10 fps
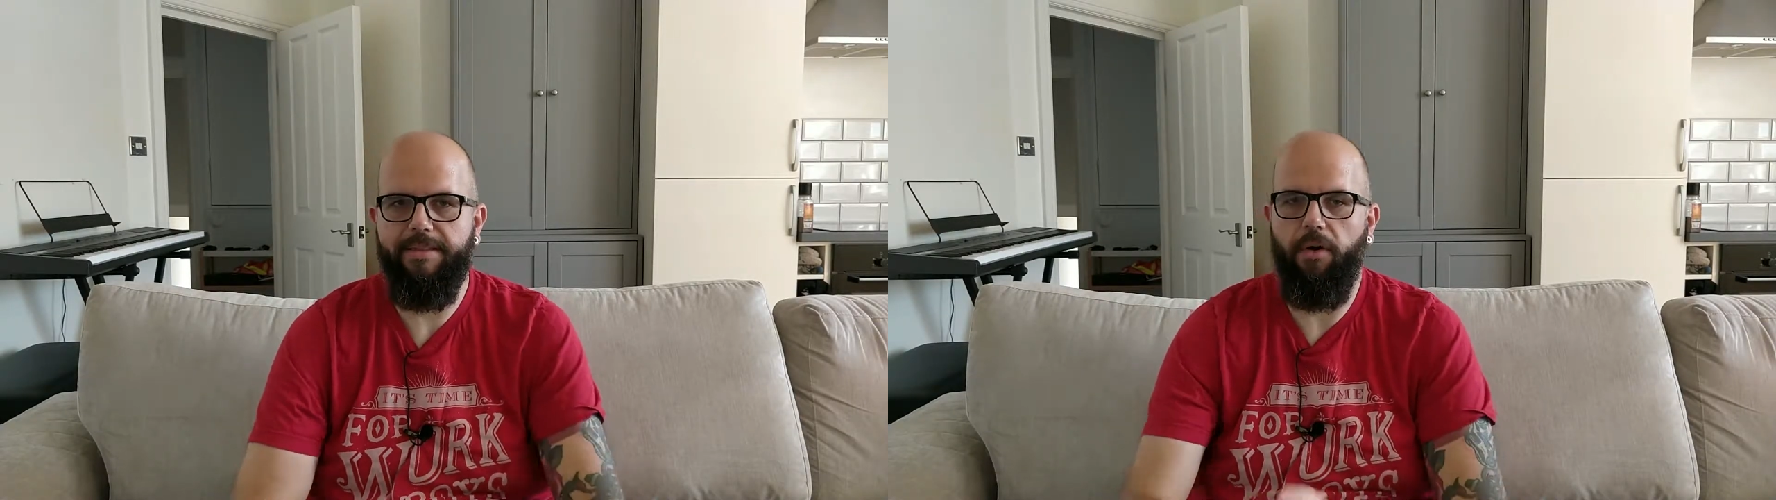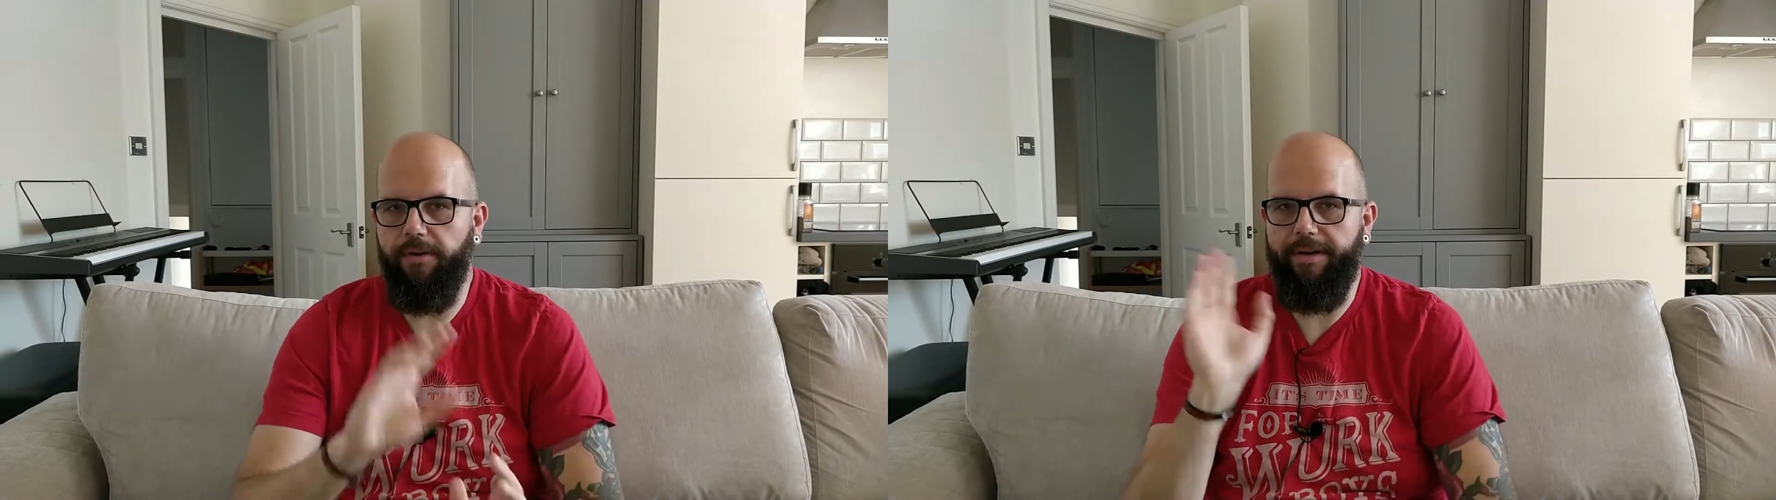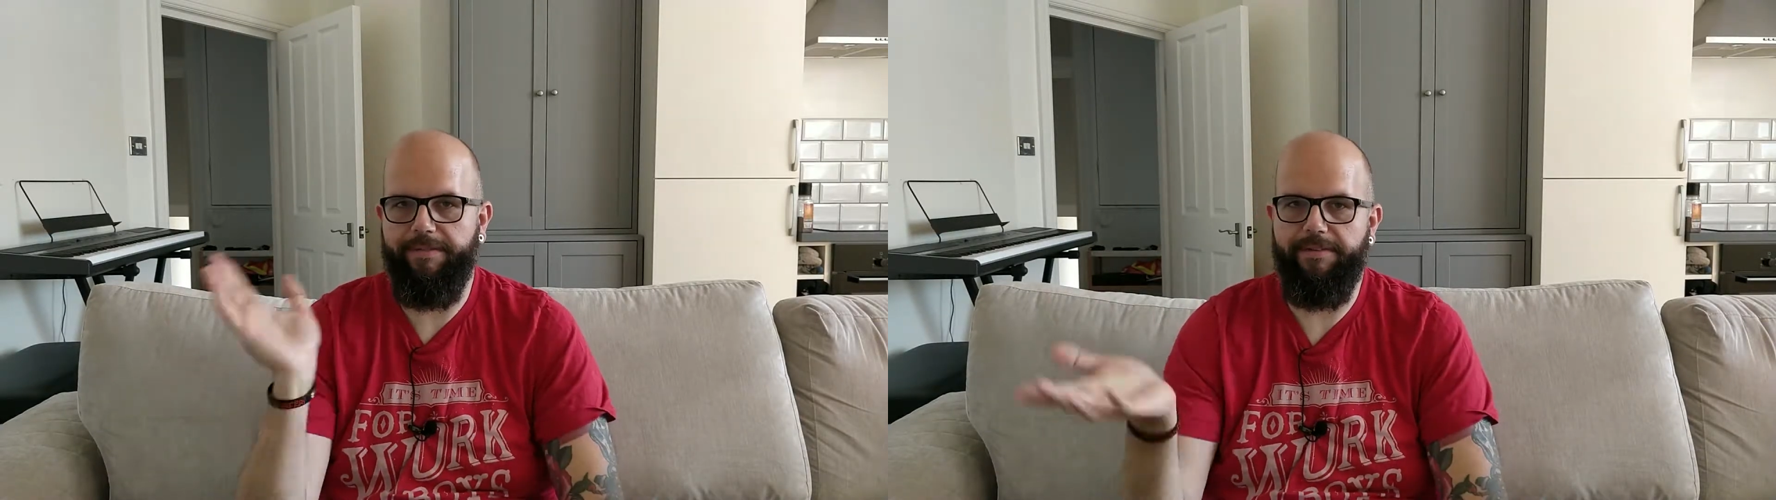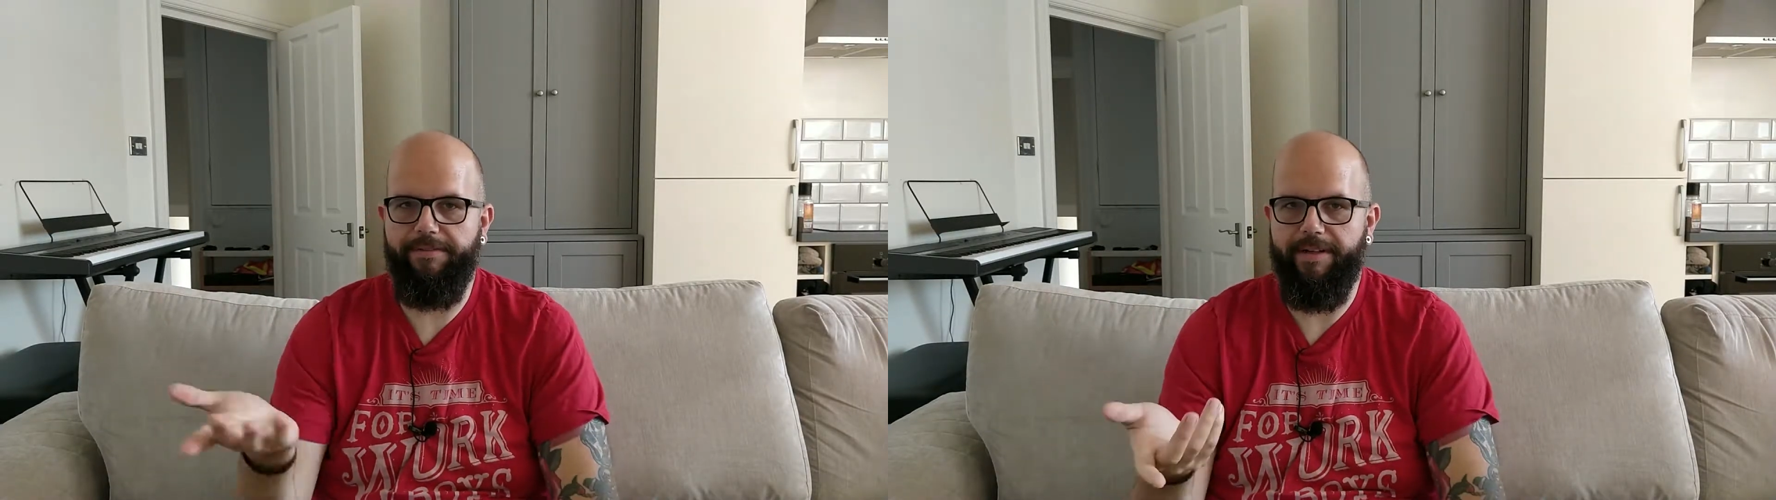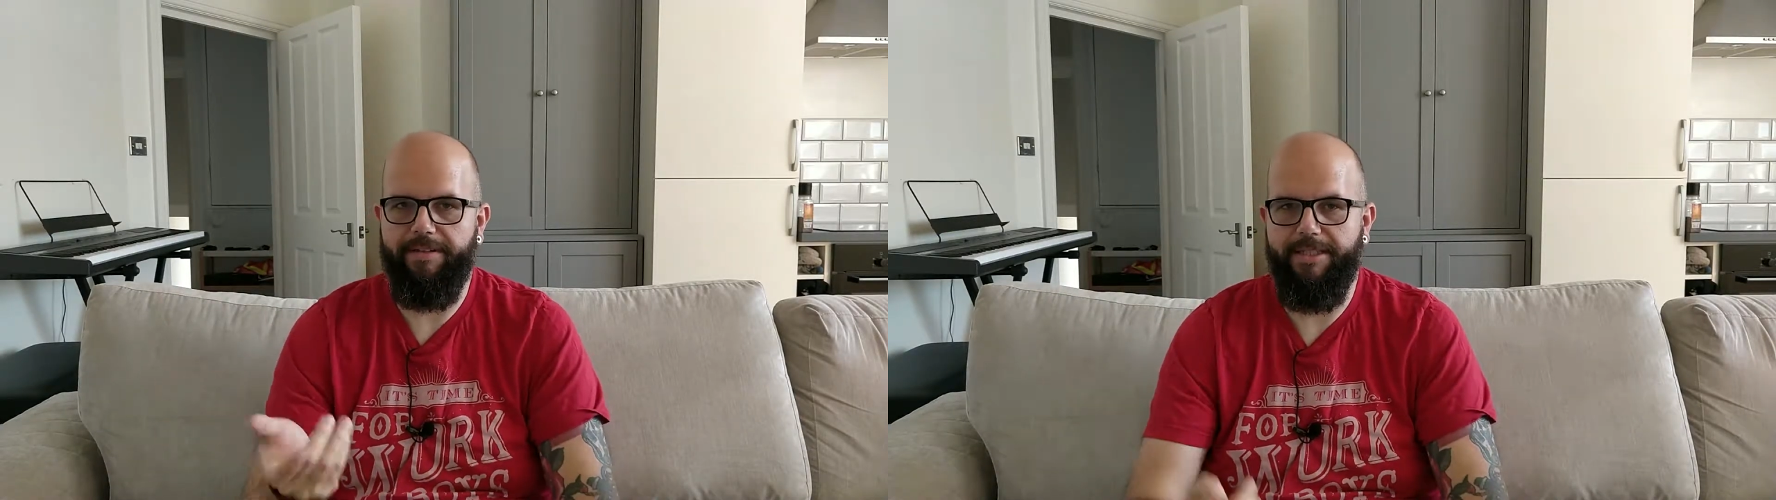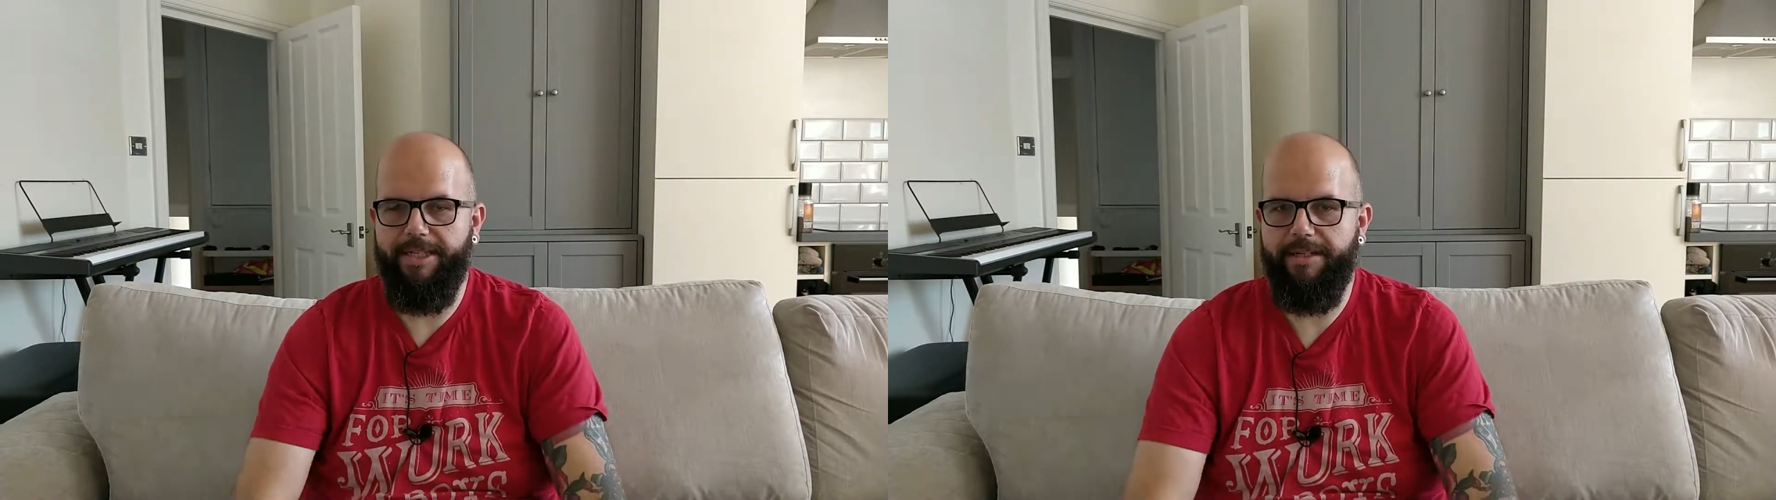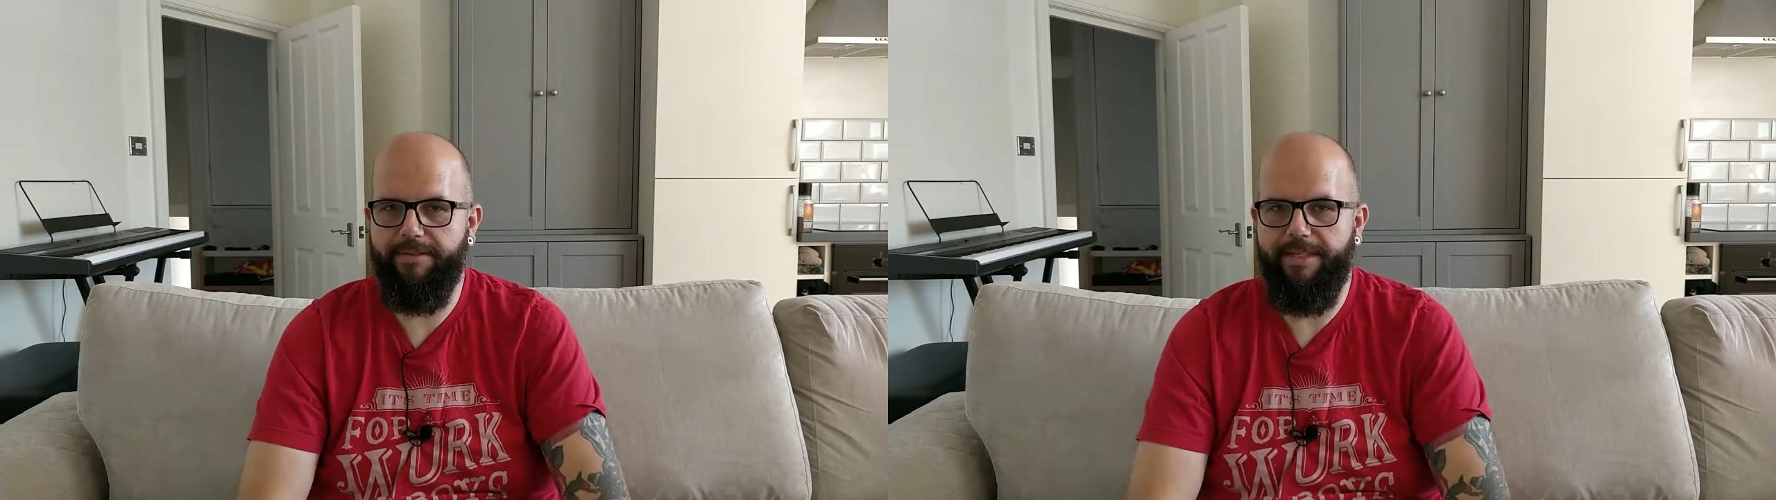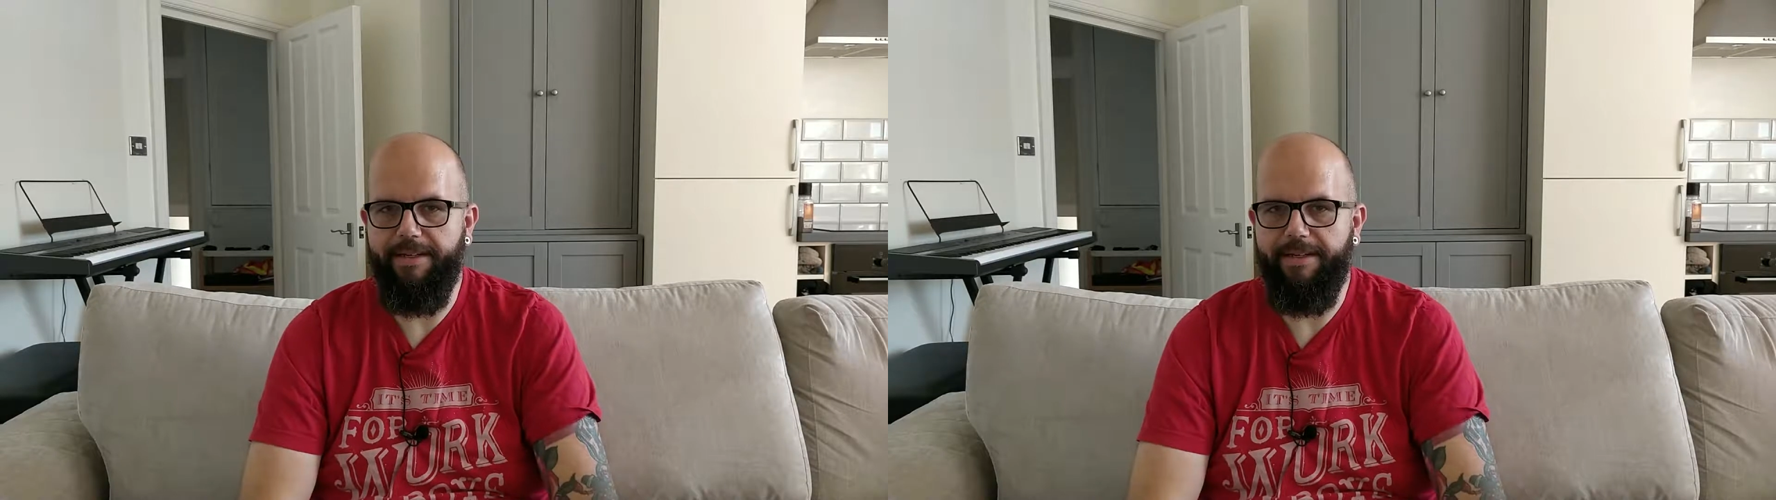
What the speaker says: Or if you follow the channel